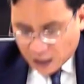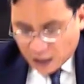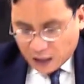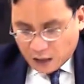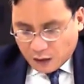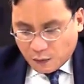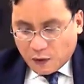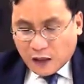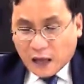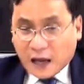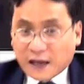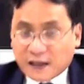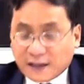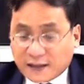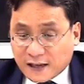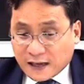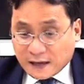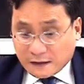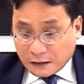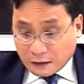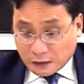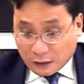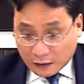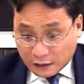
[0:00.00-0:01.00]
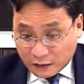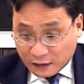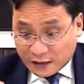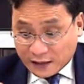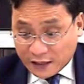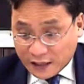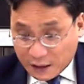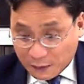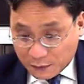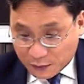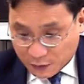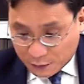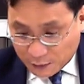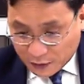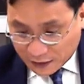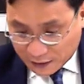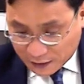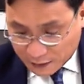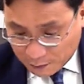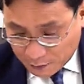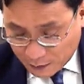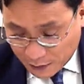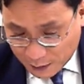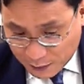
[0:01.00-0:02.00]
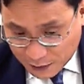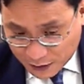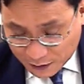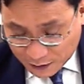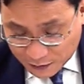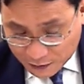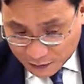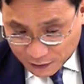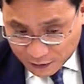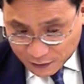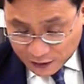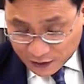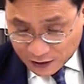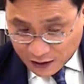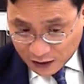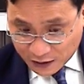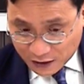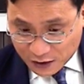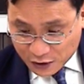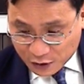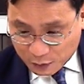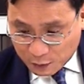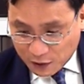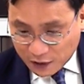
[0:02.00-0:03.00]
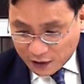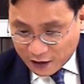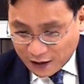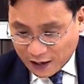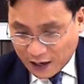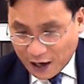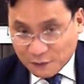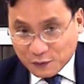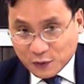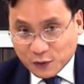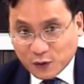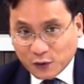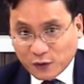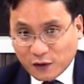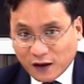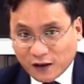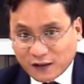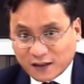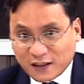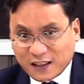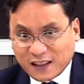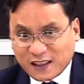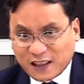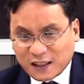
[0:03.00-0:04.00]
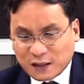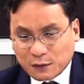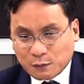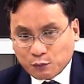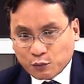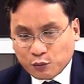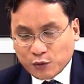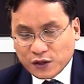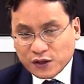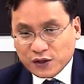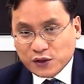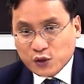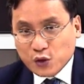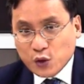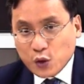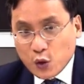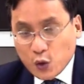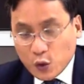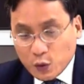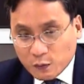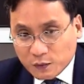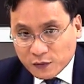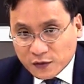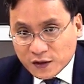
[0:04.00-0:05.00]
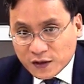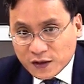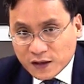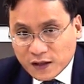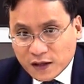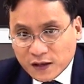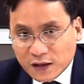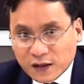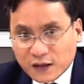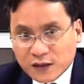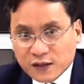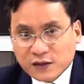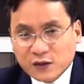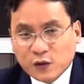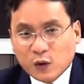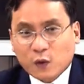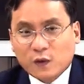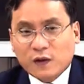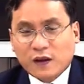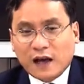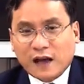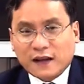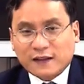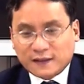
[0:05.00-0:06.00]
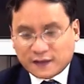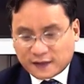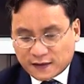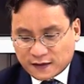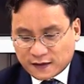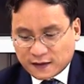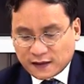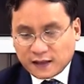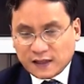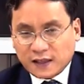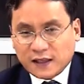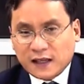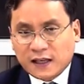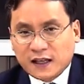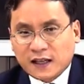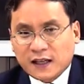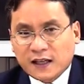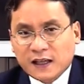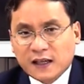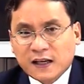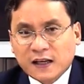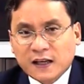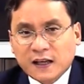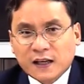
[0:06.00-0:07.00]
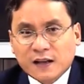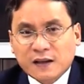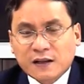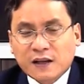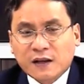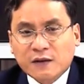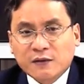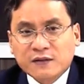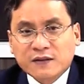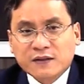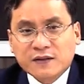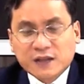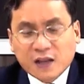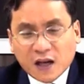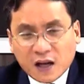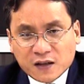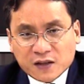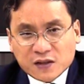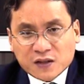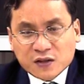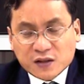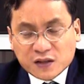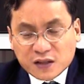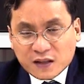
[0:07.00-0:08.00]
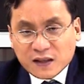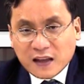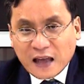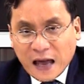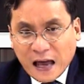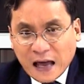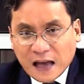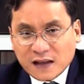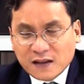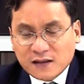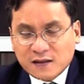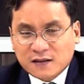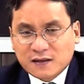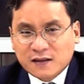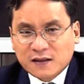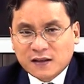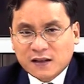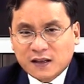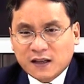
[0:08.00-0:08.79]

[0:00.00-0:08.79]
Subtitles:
Well, I said deemed, but maybe exactly speaking I have to correct. It is presumed, so that the judge still has